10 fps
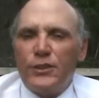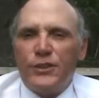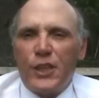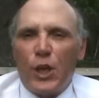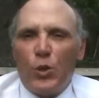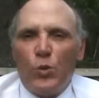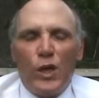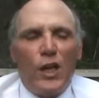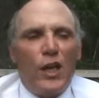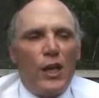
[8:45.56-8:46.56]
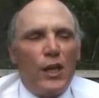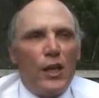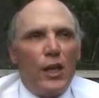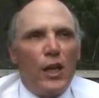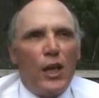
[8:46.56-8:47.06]
So,
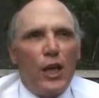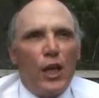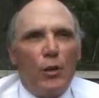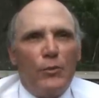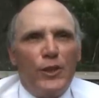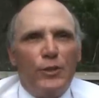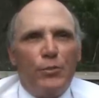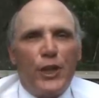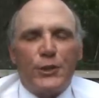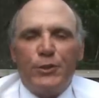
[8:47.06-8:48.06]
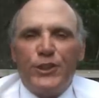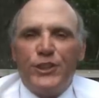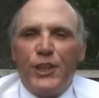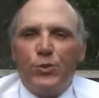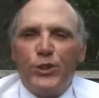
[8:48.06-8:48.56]
in approximately
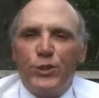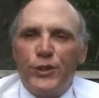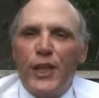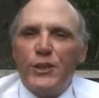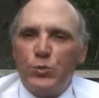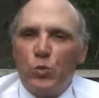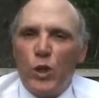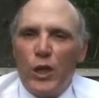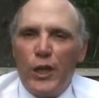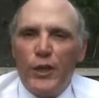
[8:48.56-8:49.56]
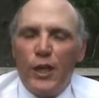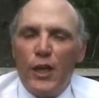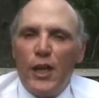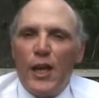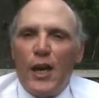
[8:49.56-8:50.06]
January 2001,
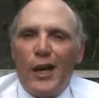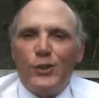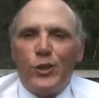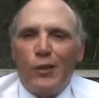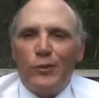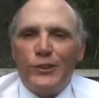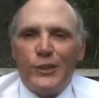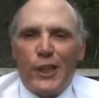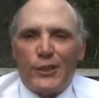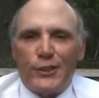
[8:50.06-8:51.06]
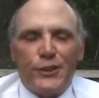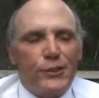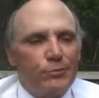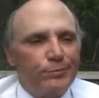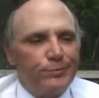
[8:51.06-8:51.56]
I traveled to
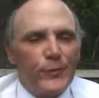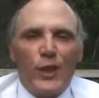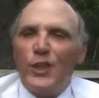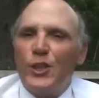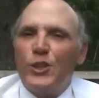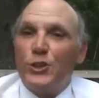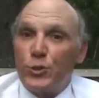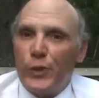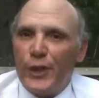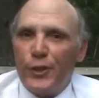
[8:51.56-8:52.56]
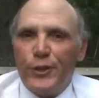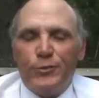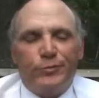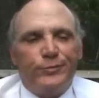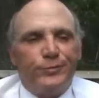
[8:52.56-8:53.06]
Texas, surrendered,
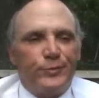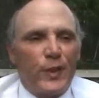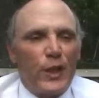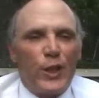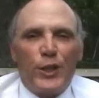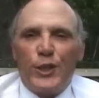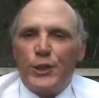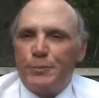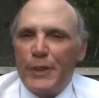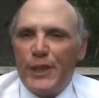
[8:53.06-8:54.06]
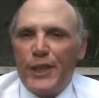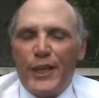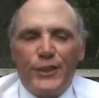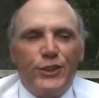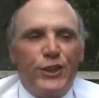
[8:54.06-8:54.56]
spent a
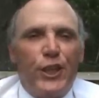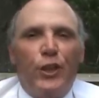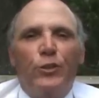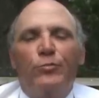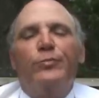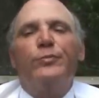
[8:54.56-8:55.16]
night in jail,